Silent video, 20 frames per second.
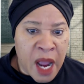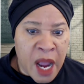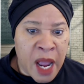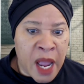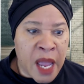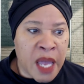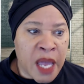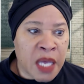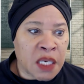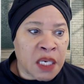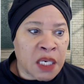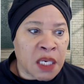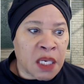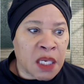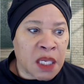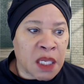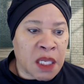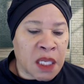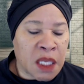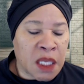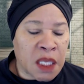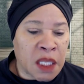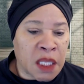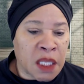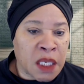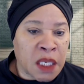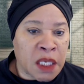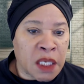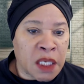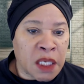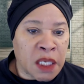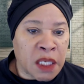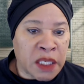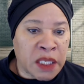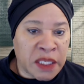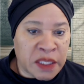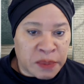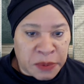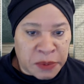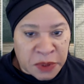and
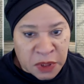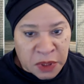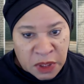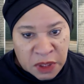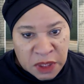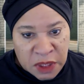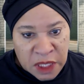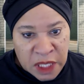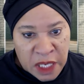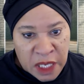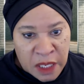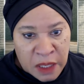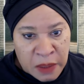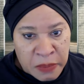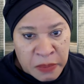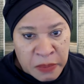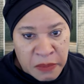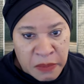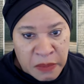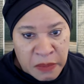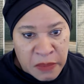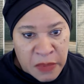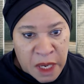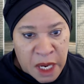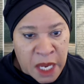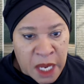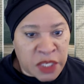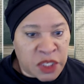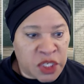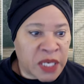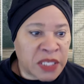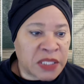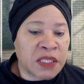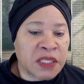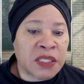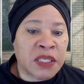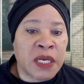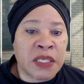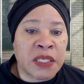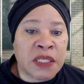Elizabeth looked at him, and
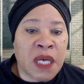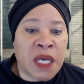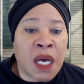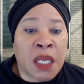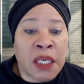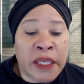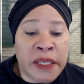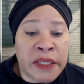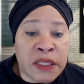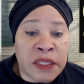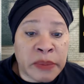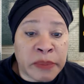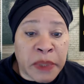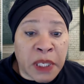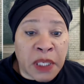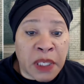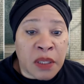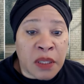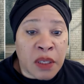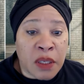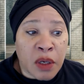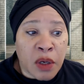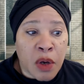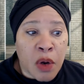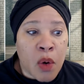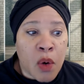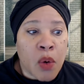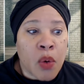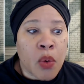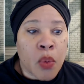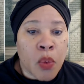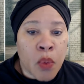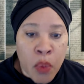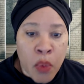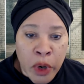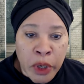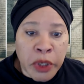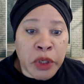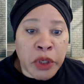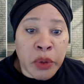Jason says, Elizabeth,
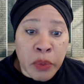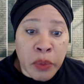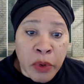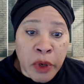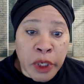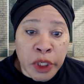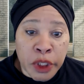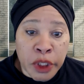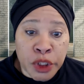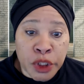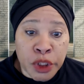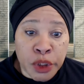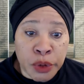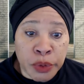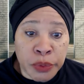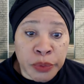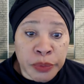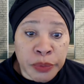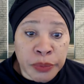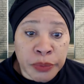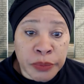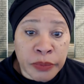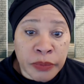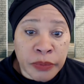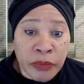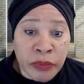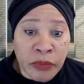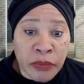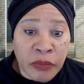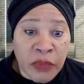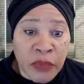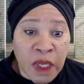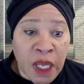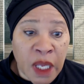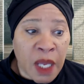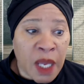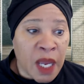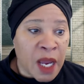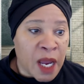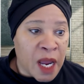what do you want to do?
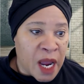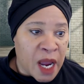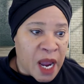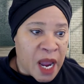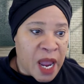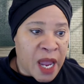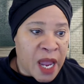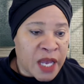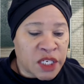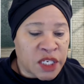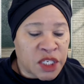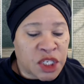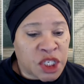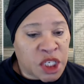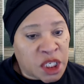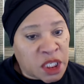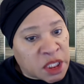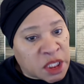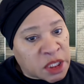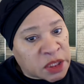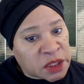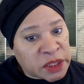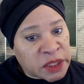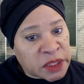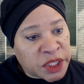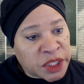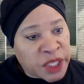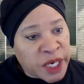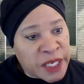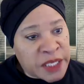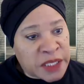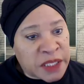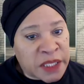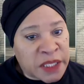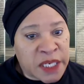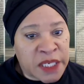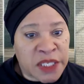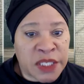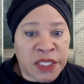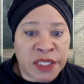And she looked at
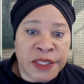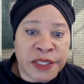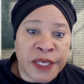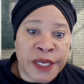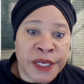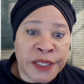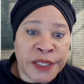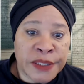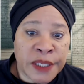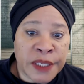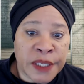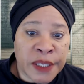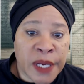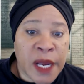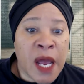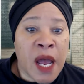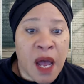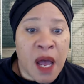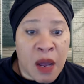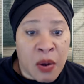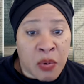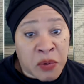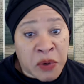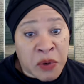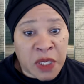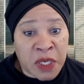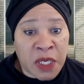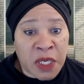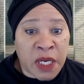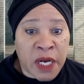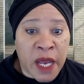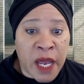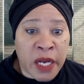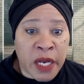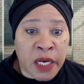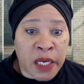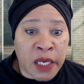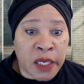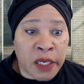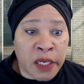Jason and she says, I want to get
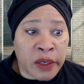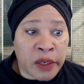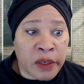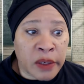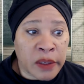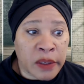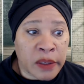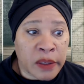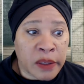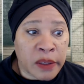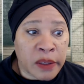out of here.